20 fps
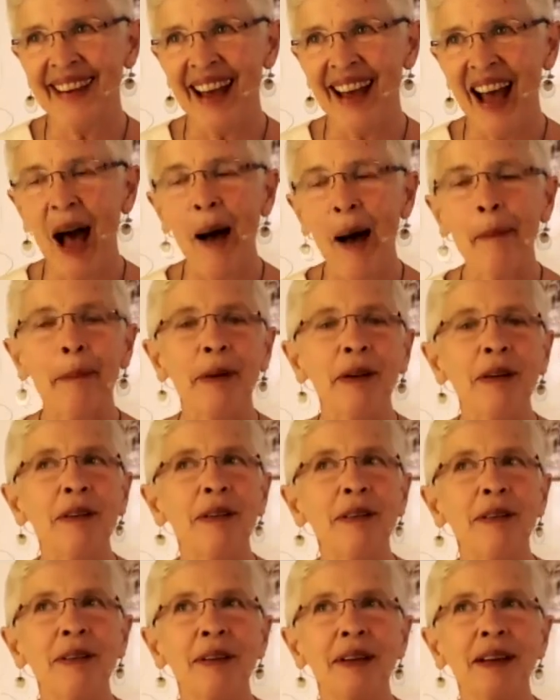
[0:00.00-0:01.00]

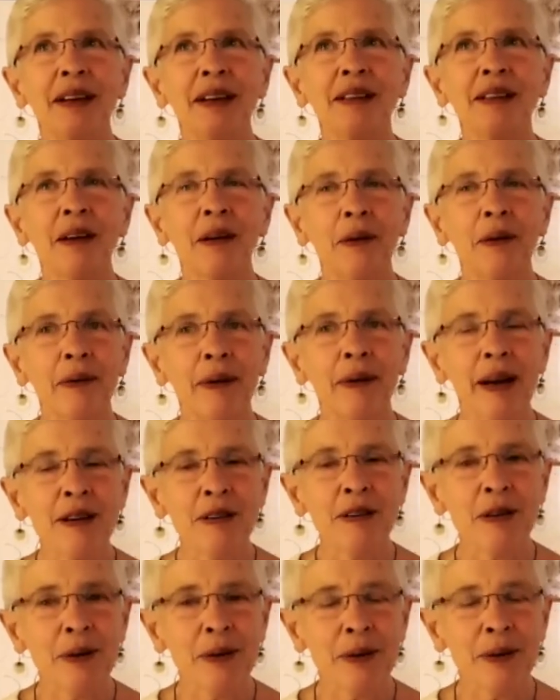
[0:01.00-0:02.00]
happened in the
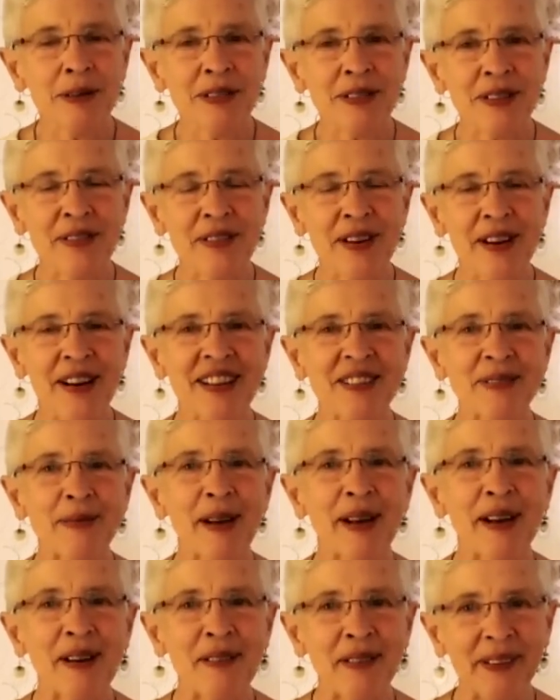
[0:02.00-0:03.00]
great course of
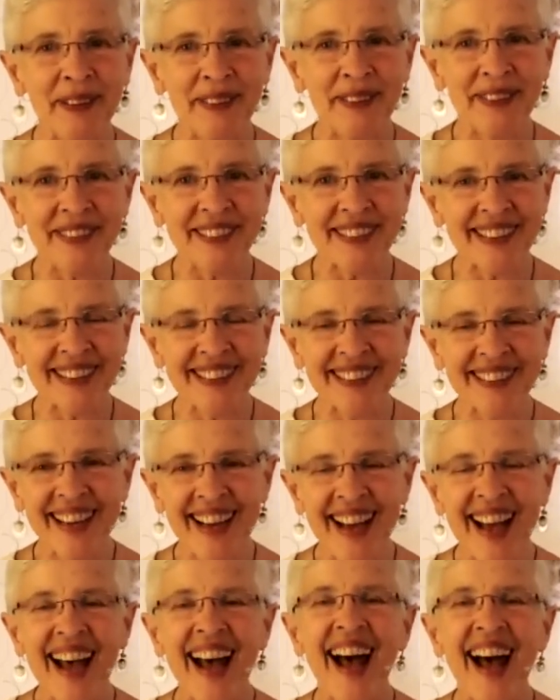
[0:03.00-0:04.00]
cosmic evolution
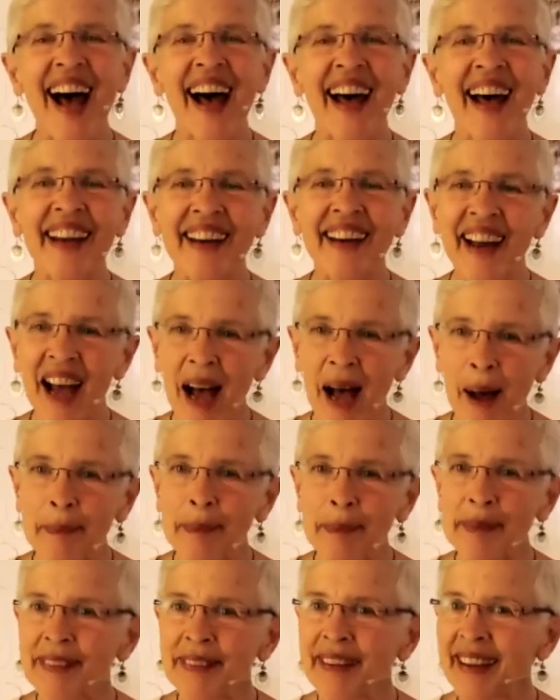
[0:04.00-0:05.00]
and
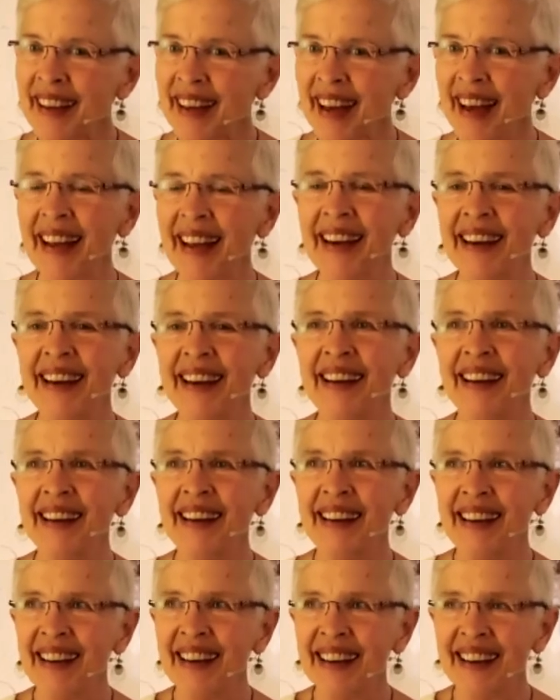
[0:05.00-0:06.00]
happens again
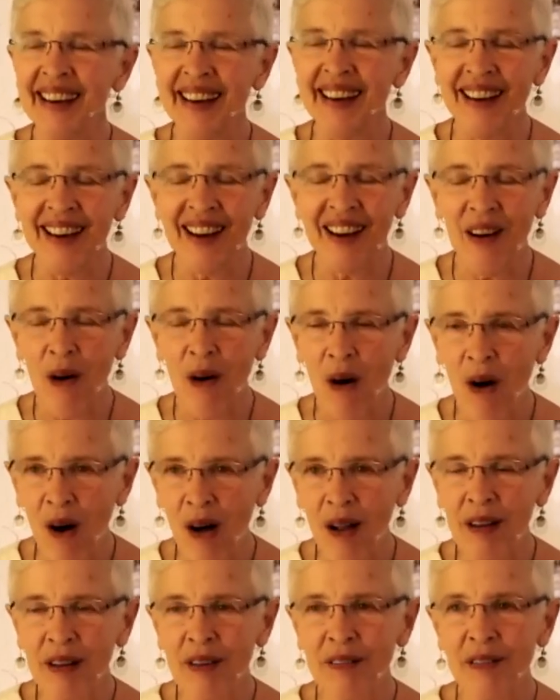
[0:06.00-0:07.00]
in
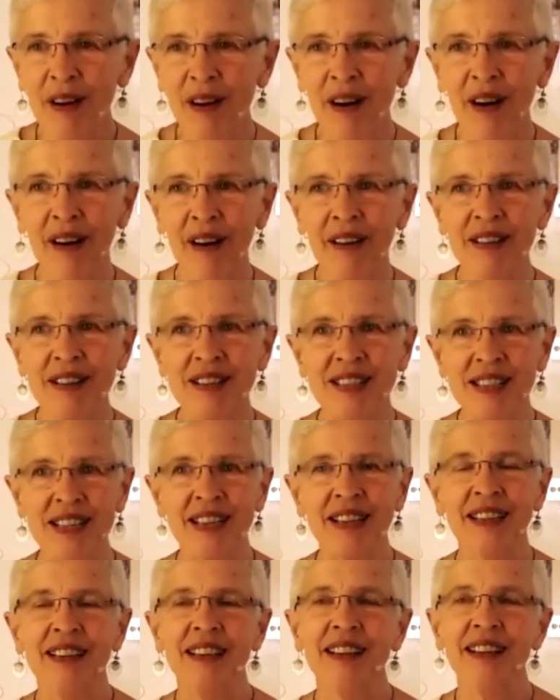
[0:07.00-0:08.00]
all of our
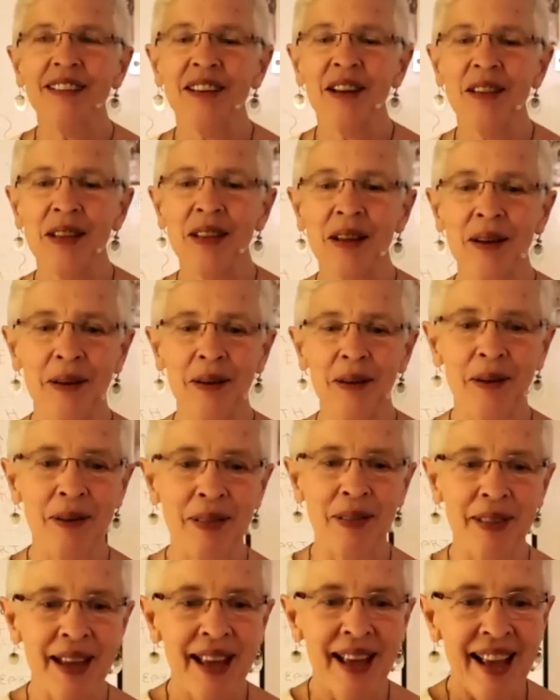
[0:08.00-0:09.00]
dealings on the earth,
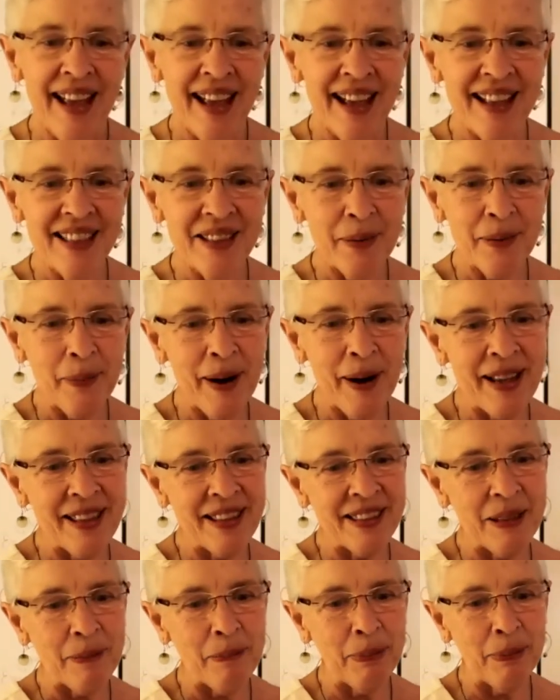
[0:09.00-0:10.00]
in the way
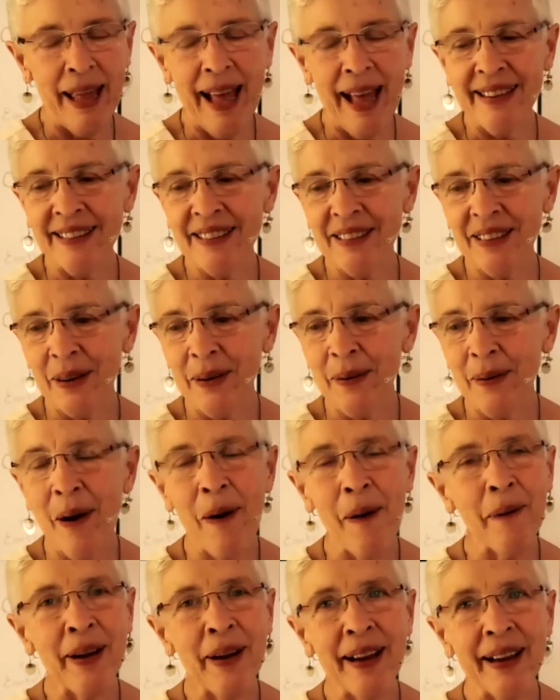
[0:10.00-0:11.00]
that the plants are
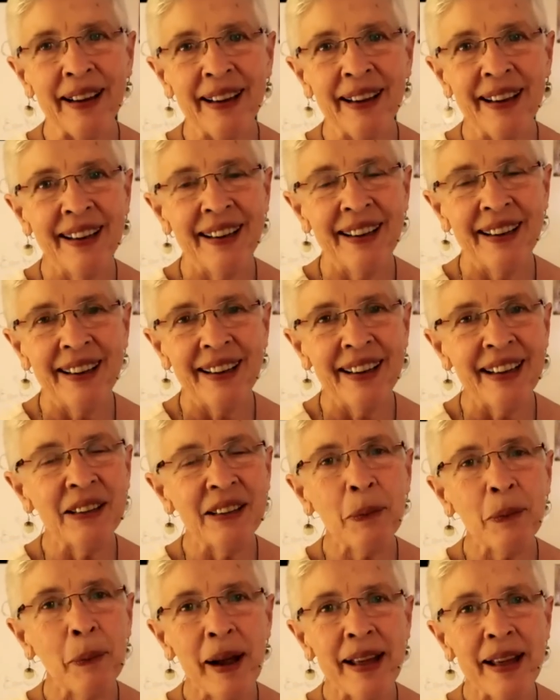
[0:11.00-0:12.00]
growing, in
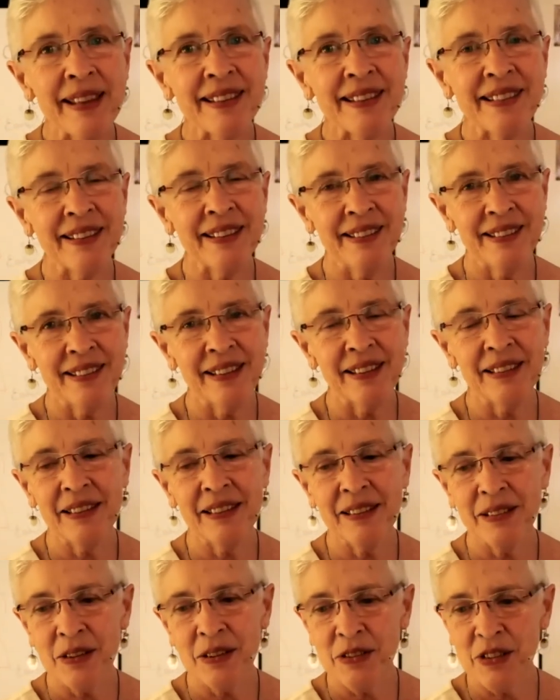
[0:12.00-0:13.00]
the way that the
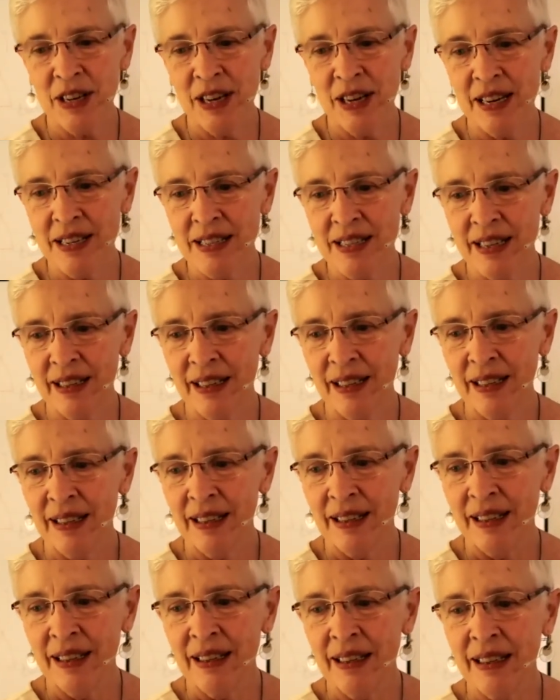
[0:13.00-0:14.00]
seasons are changing,
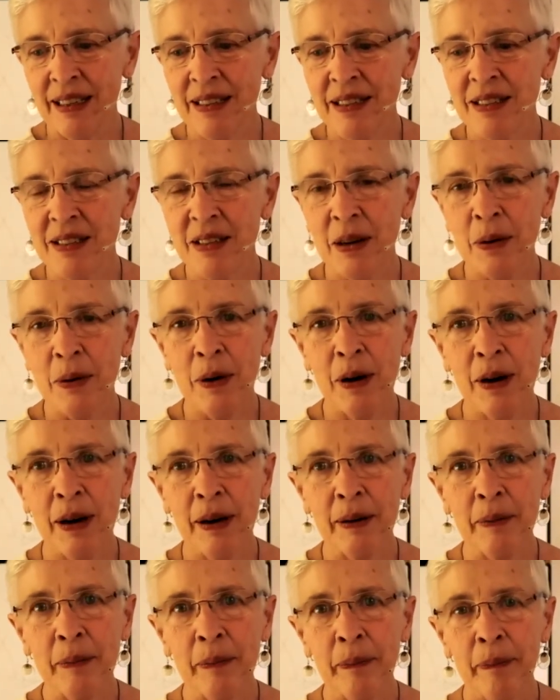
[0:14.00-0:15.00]
and so
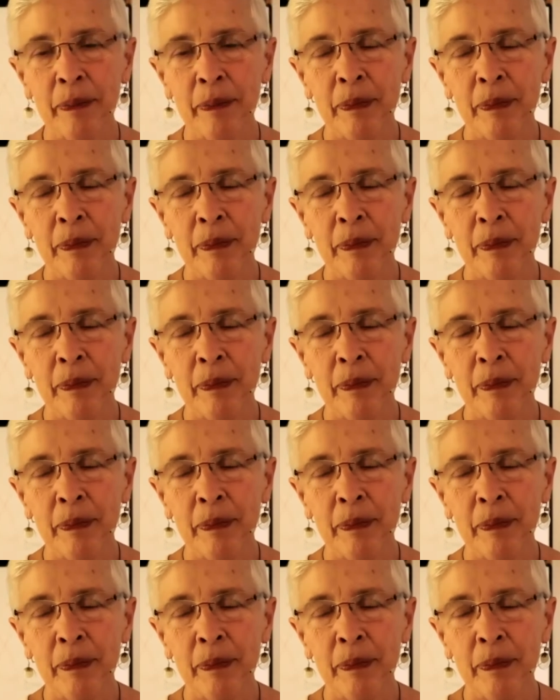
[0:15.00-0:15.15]
on.